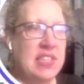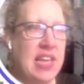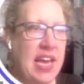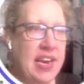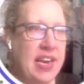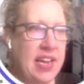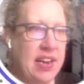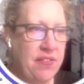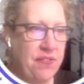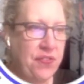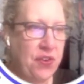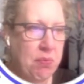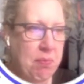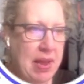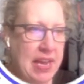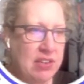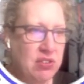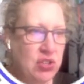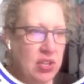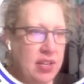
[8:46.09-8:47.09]
and kind
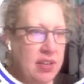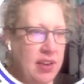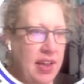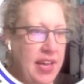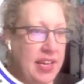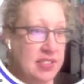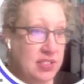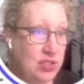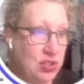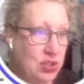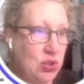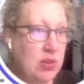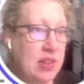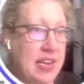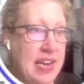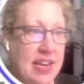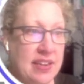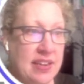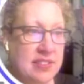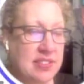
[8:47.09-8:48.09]
of gives that
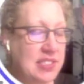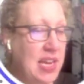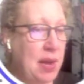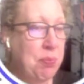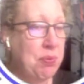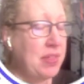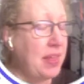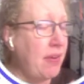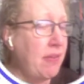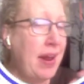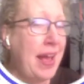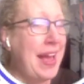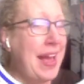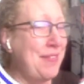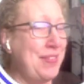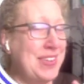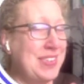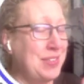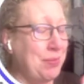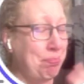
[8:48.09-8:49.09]
information as to
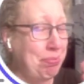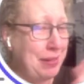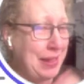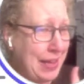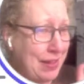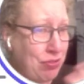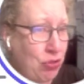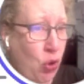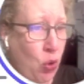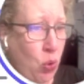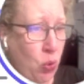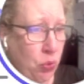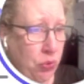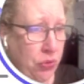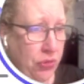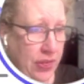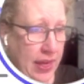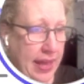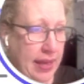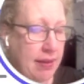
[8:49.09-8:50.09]
the next step without
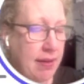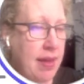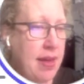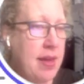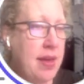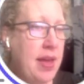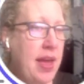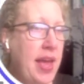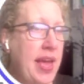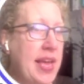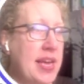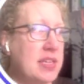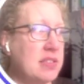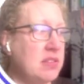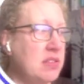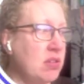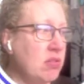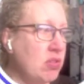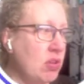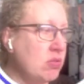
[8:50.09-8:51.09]
having to plan the whole
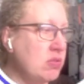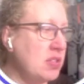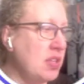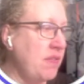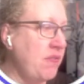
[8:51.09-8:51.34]
thing.